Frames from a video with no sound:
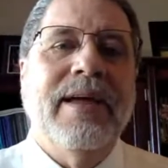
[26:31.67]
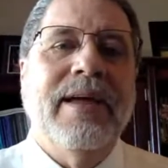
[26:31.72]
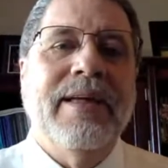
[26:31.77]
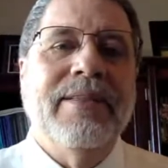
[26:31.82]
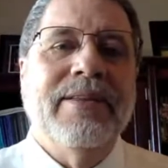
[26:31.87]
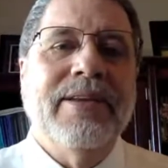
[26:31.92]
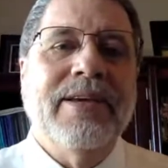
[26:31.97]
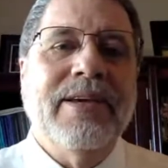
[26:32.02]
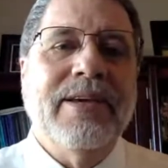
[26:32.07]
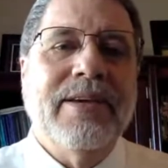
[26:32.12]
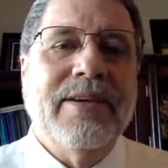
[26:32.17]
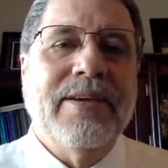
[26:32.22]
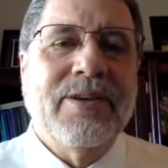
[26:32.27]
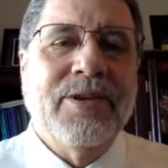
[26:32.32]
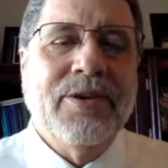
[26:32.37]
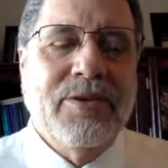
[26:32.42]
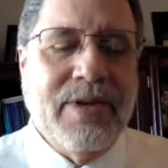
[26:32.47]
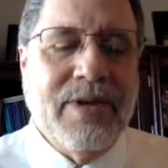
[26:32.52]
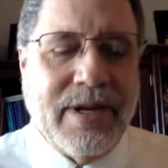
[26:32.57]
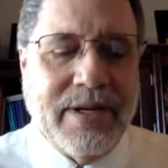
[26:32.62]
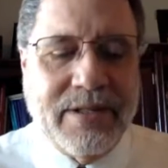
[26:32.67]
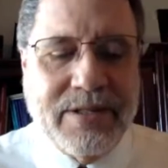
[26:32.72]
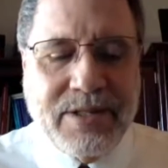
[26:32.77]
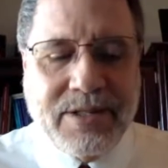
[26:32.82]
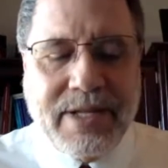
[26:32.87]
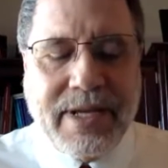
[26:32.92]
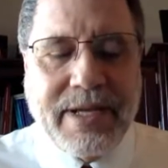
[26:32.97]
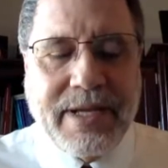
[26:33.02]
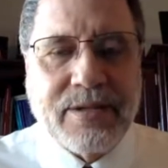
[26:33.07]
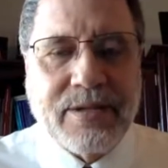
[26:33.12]
And the
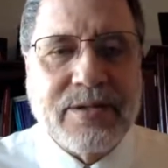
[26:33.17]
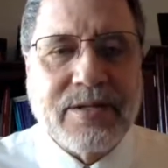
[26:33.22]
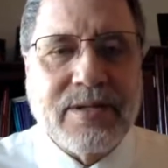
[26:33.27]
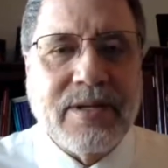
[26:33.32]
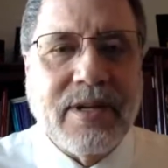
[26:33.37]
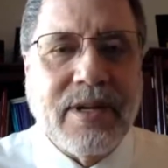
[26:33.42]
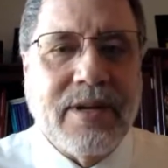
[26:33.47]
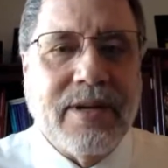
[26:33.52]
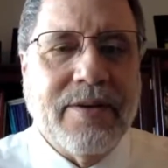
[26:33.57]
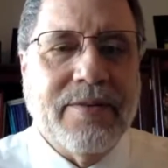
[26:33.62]
United States